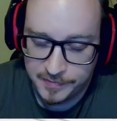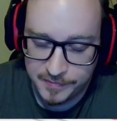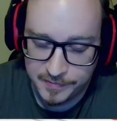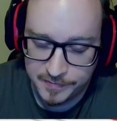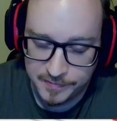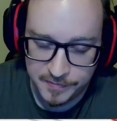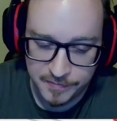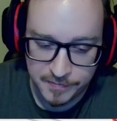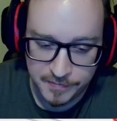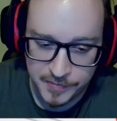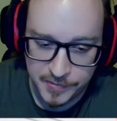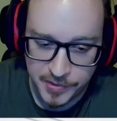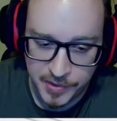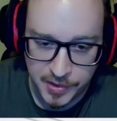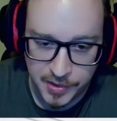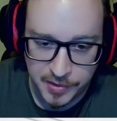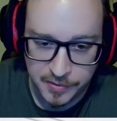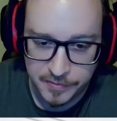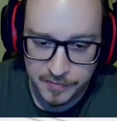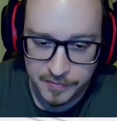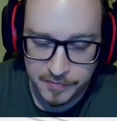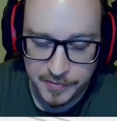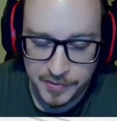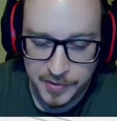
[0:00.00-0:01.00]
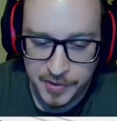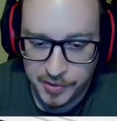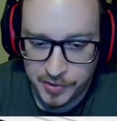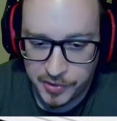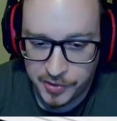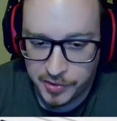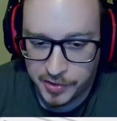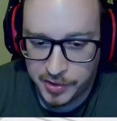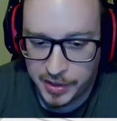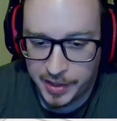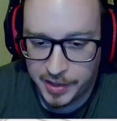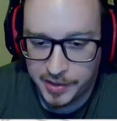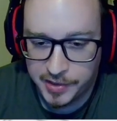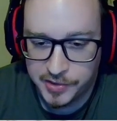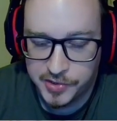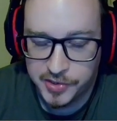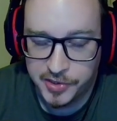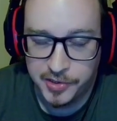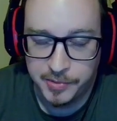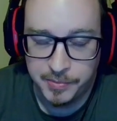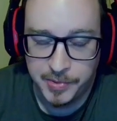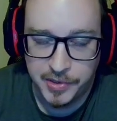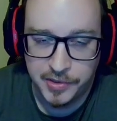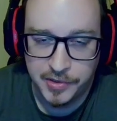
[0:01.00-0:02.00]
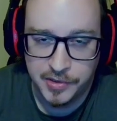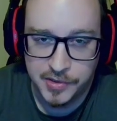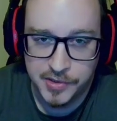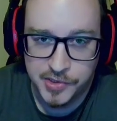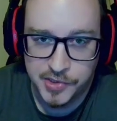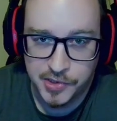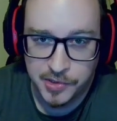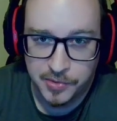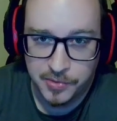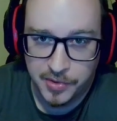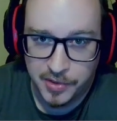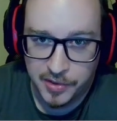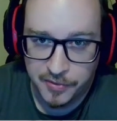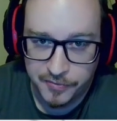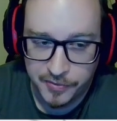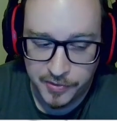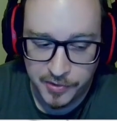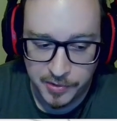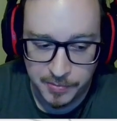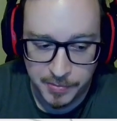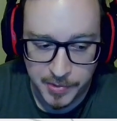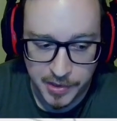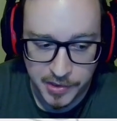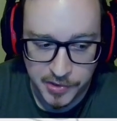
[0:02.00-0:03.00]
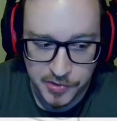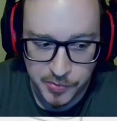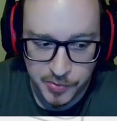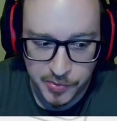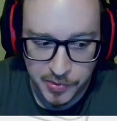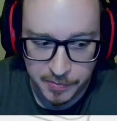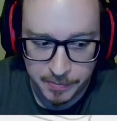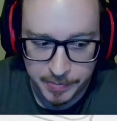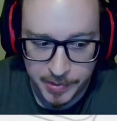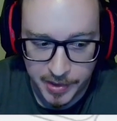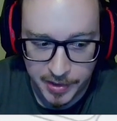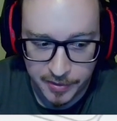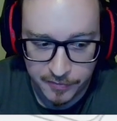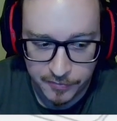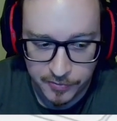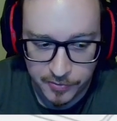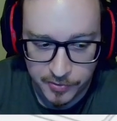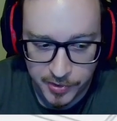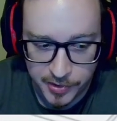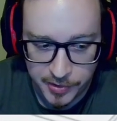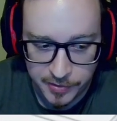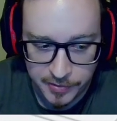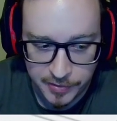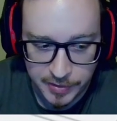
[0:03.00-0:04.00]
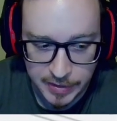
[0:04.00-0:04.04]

you know, your hand is going to be good so often, you might as well play for it.